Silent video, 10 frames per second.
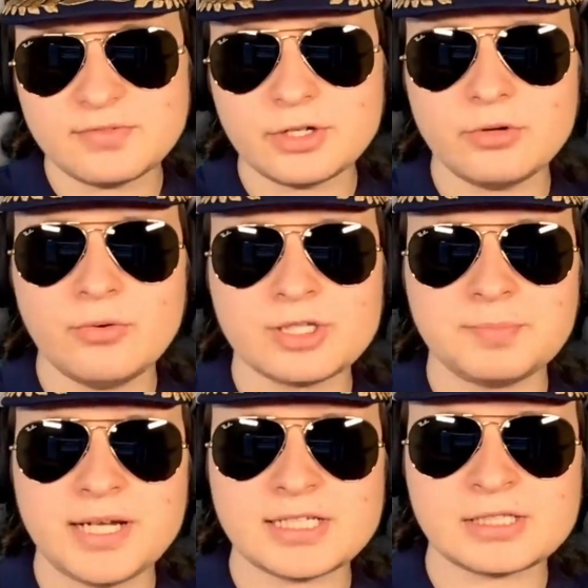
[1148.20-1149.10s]
video was
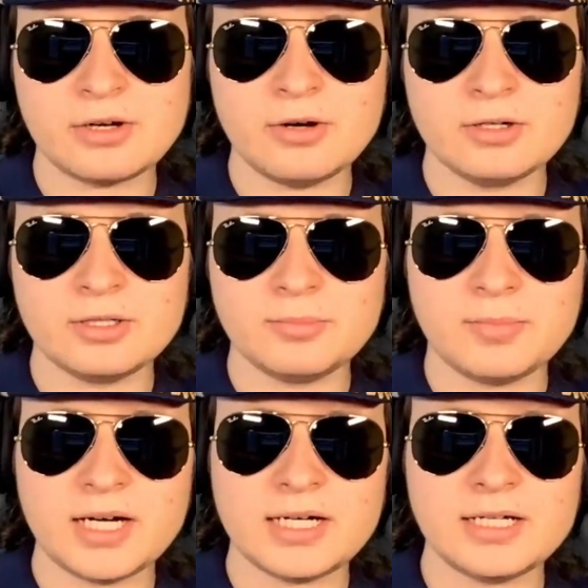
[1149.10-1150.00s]
based on
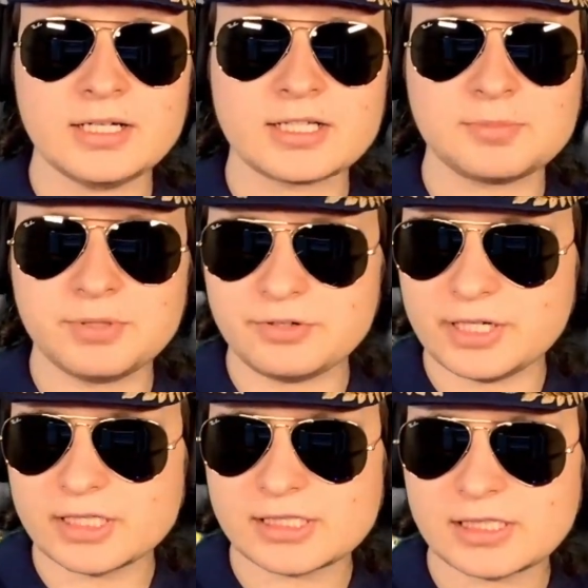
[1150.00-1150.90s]
my
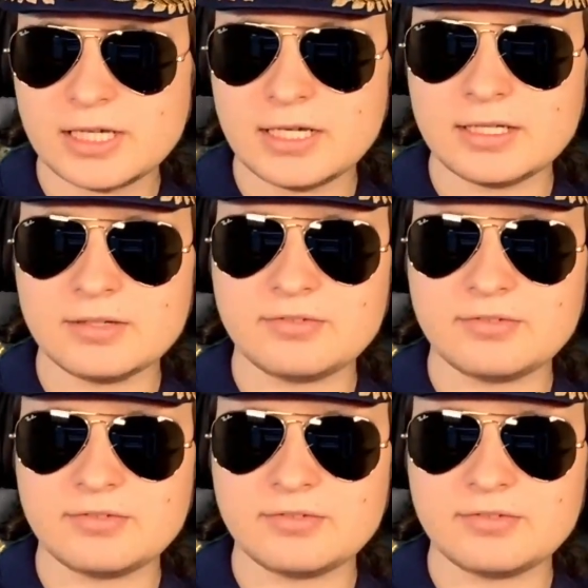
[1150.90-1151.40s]
experience in